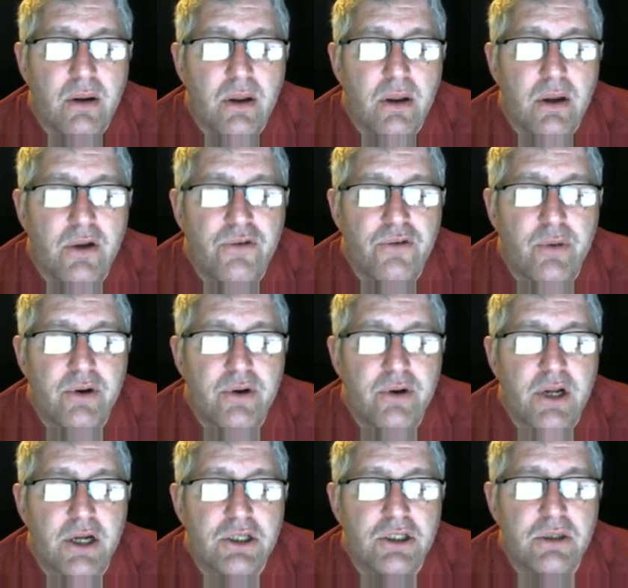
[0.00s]
it is a
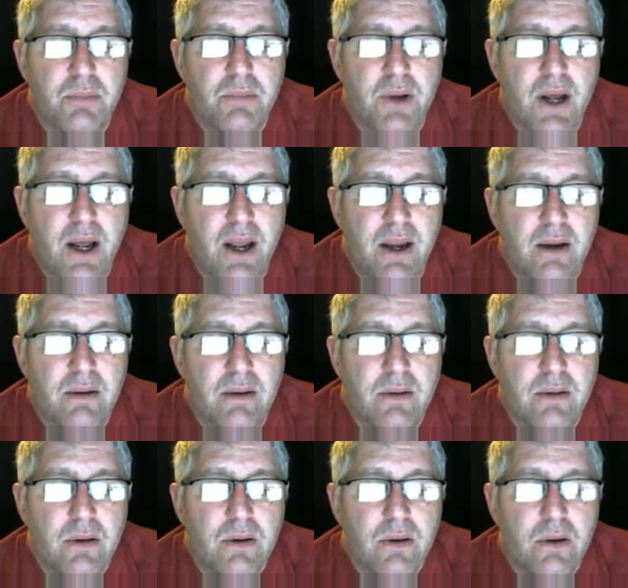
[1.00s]
reduction by
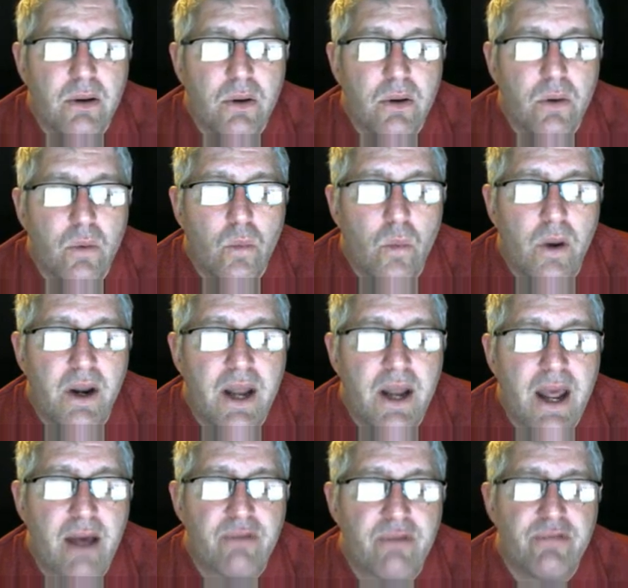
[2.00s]

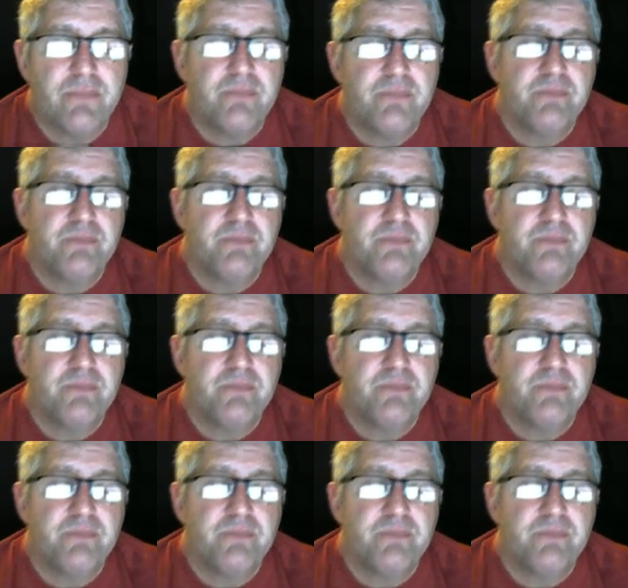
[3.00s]
1/2.